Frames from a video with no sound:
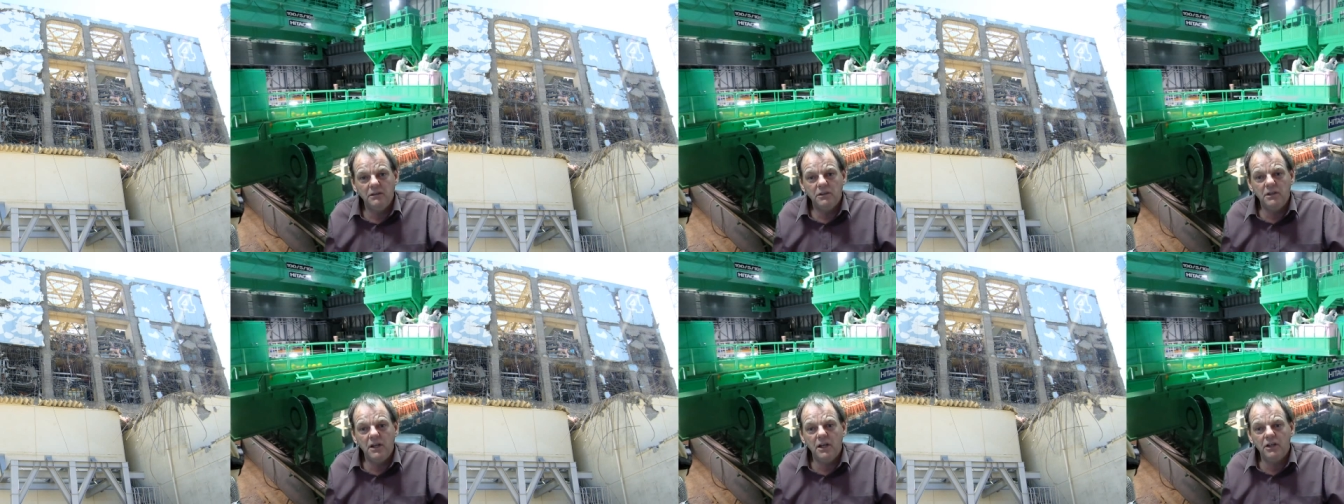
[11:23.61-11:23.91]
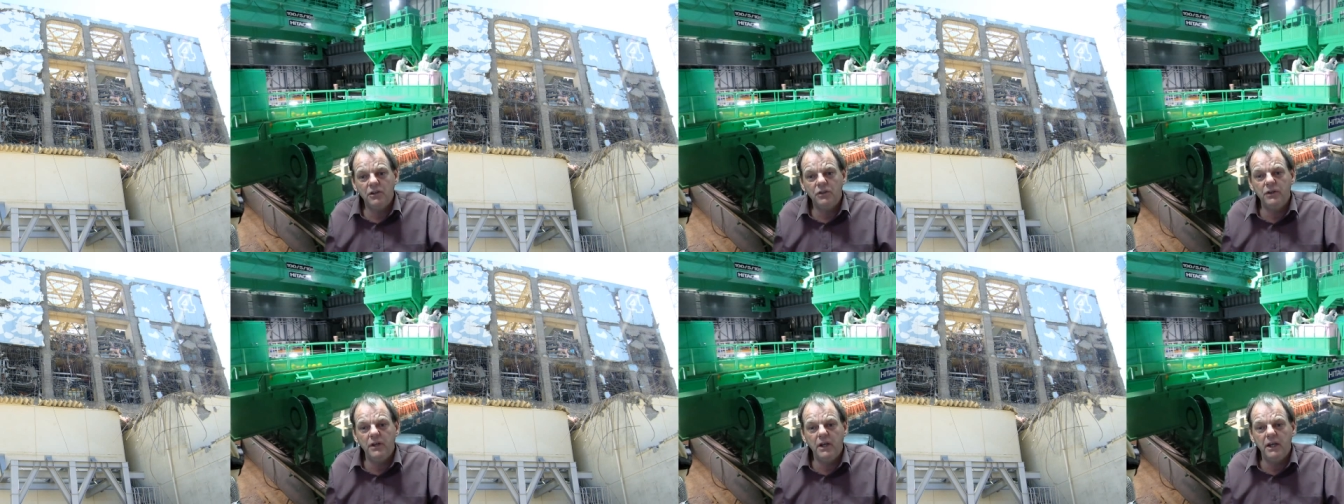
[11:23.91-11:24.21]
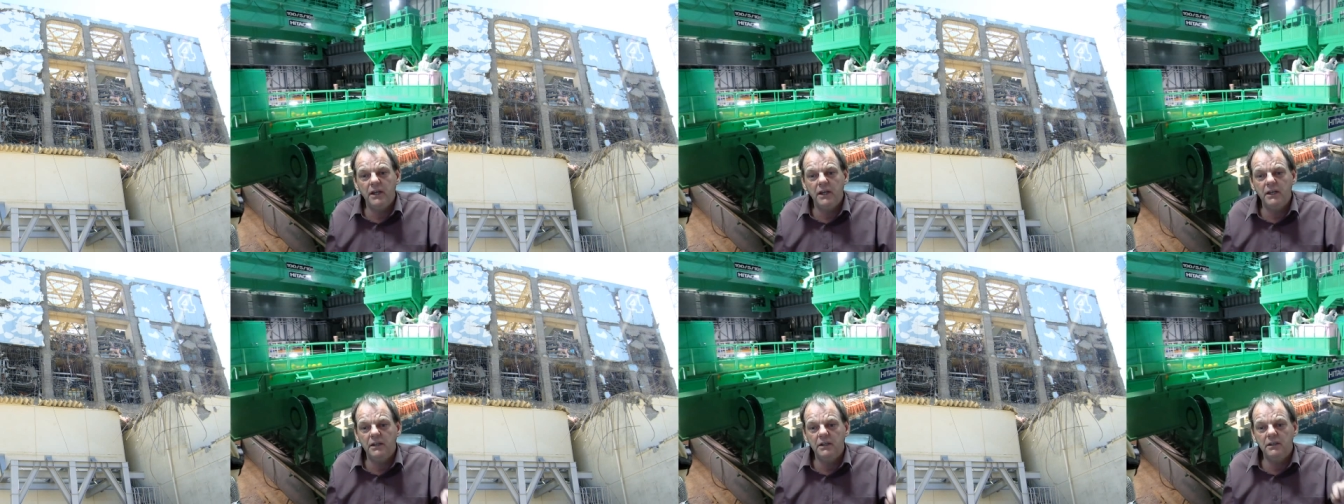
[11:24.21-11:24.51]
They're not
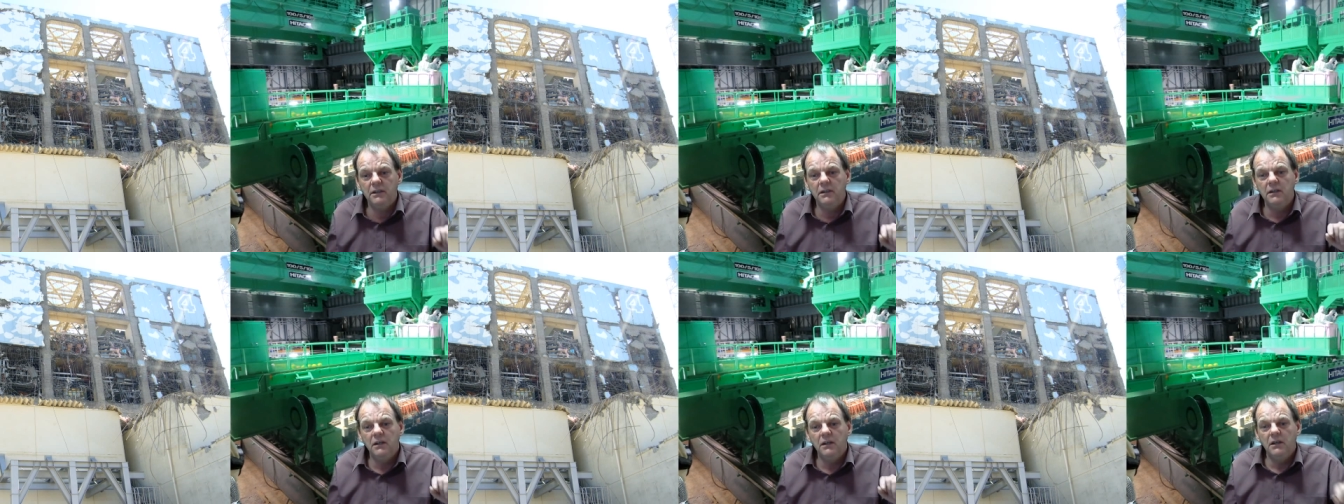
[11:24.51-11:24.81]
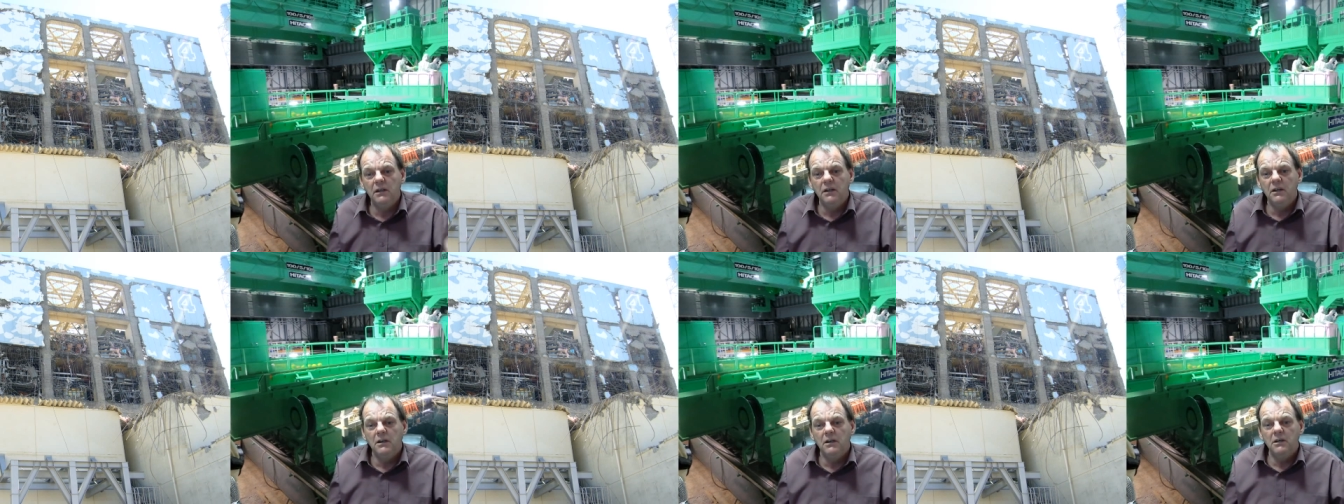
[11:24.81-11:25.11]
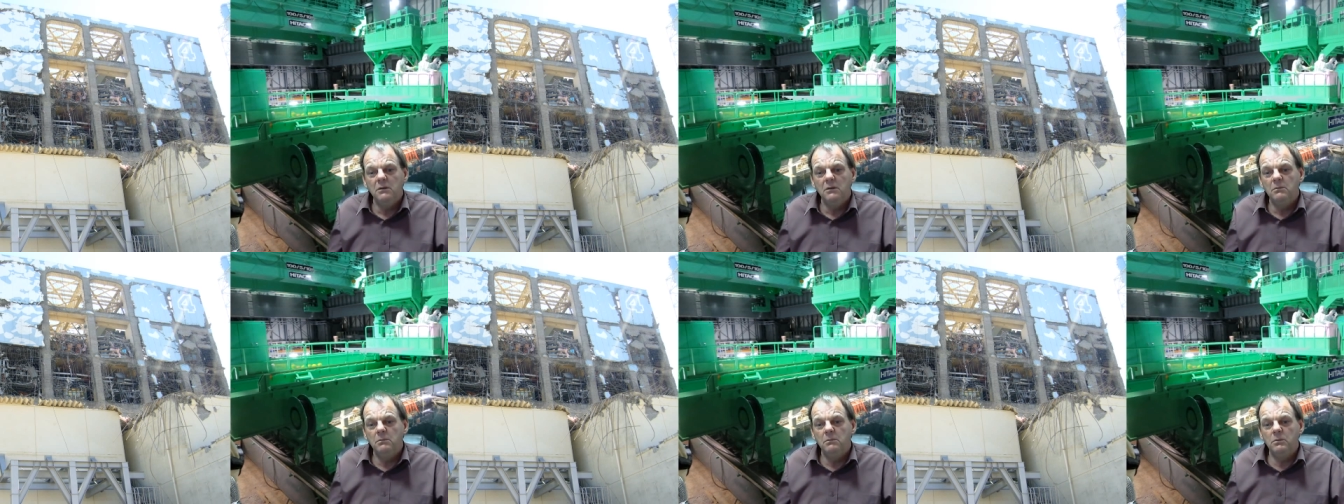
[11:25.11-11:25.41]
created
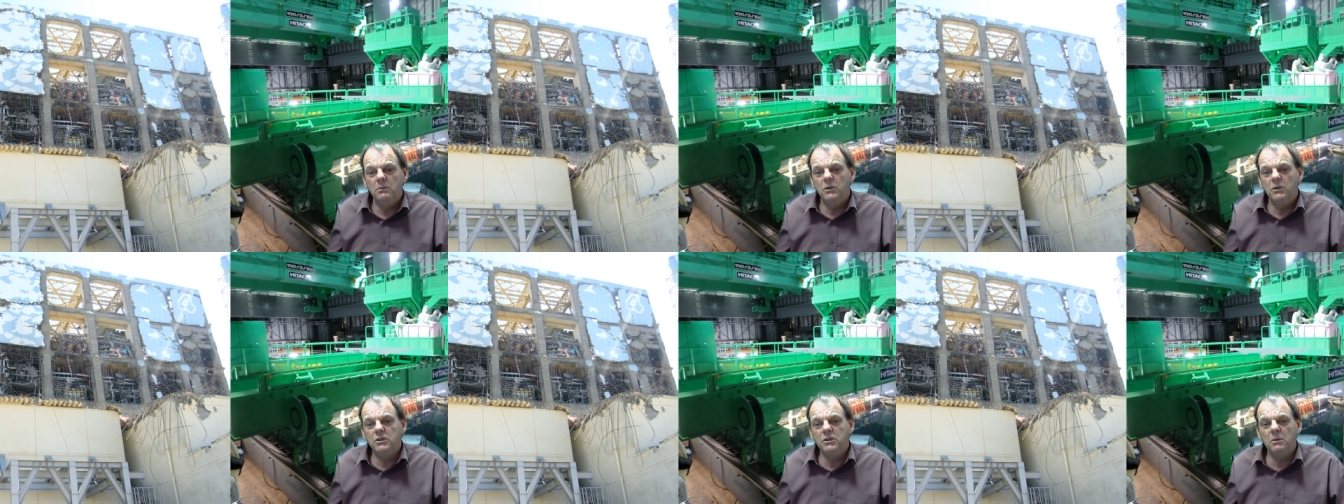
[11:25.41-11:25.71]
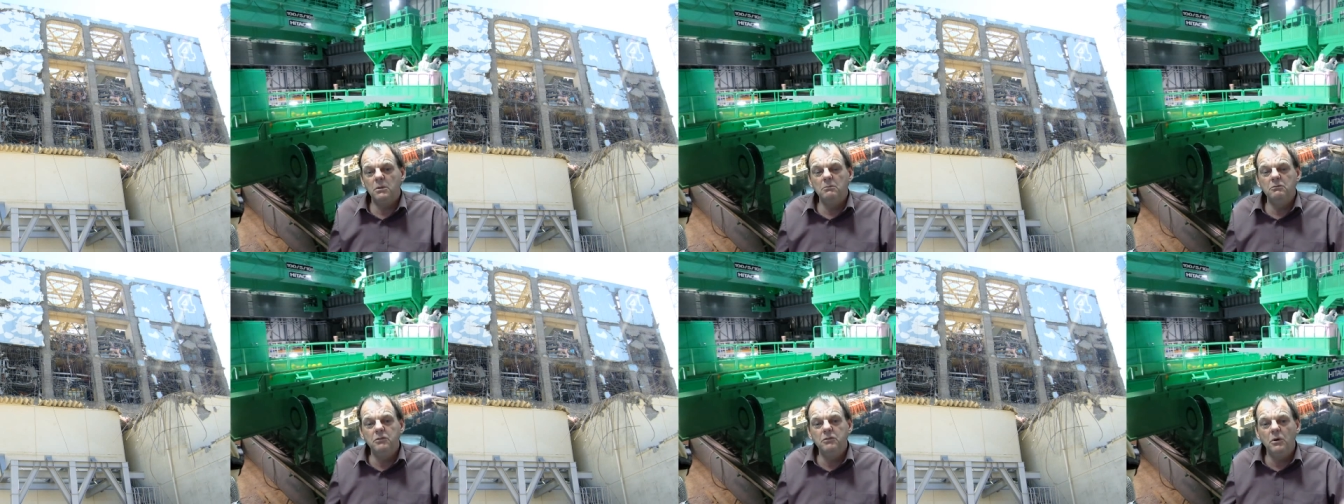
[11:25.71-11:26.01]
with some